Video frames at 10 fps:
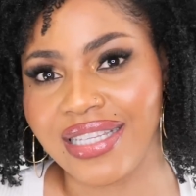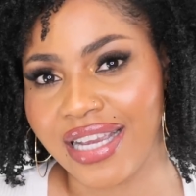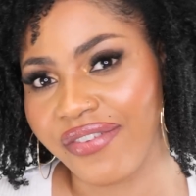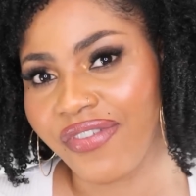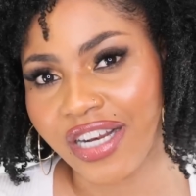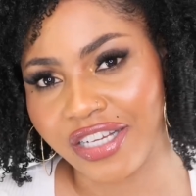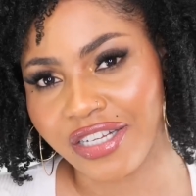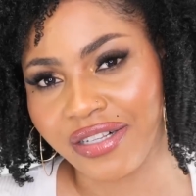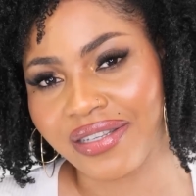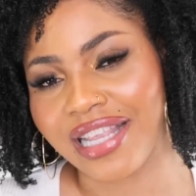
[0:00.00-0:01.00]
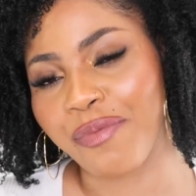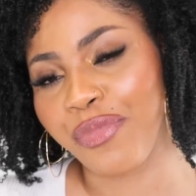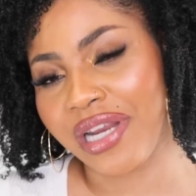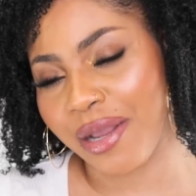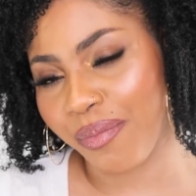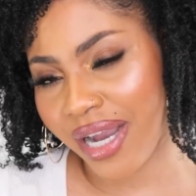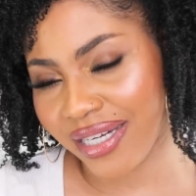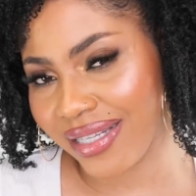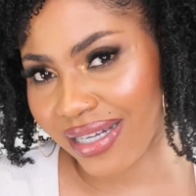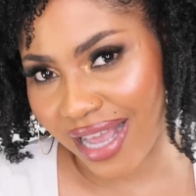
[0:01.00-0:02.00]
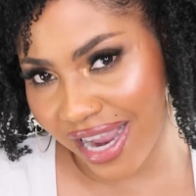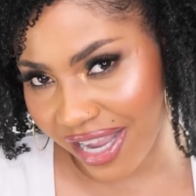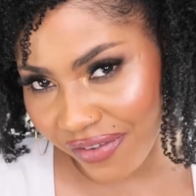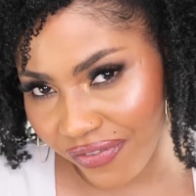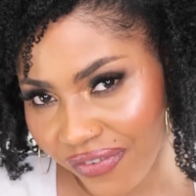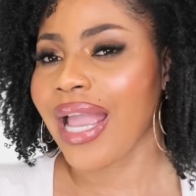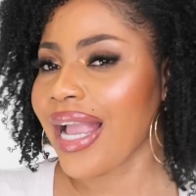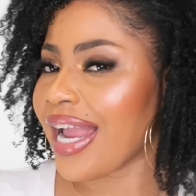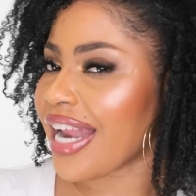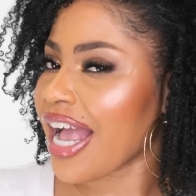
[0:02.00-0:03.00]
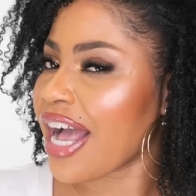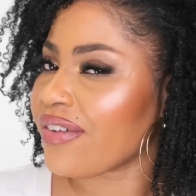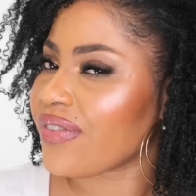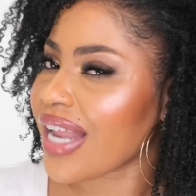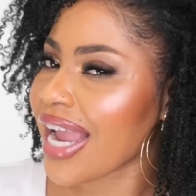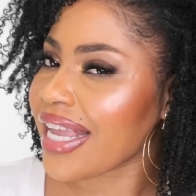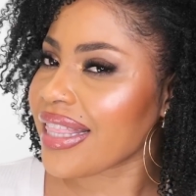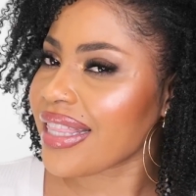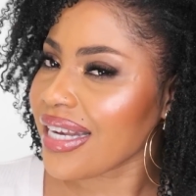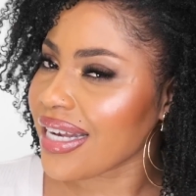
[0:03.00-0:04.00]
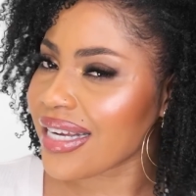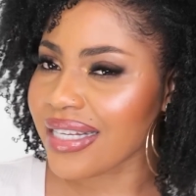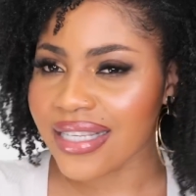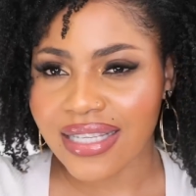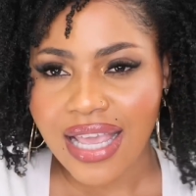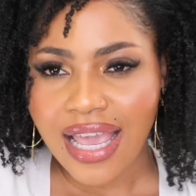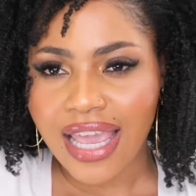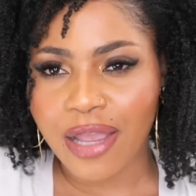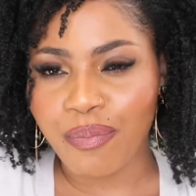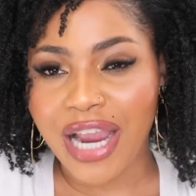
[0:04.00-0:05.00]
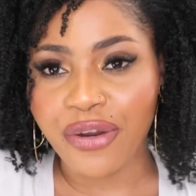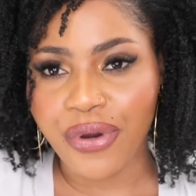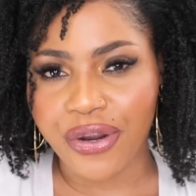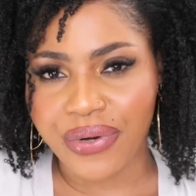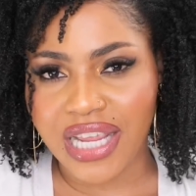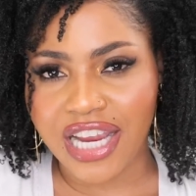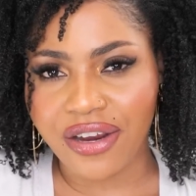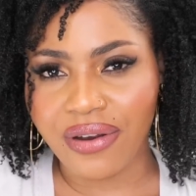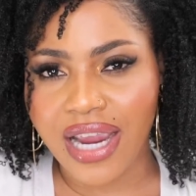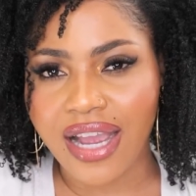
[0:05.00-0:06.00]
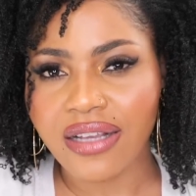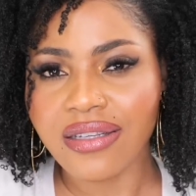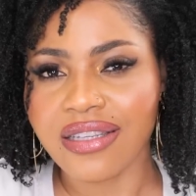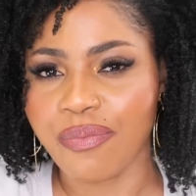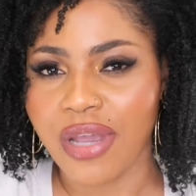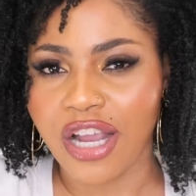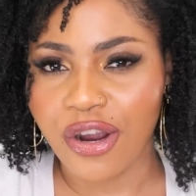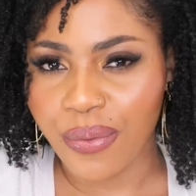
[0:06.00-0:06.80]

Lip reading: dead follicles and bring them back to life. I kind of have like thinness in my crown area, so I'm gonna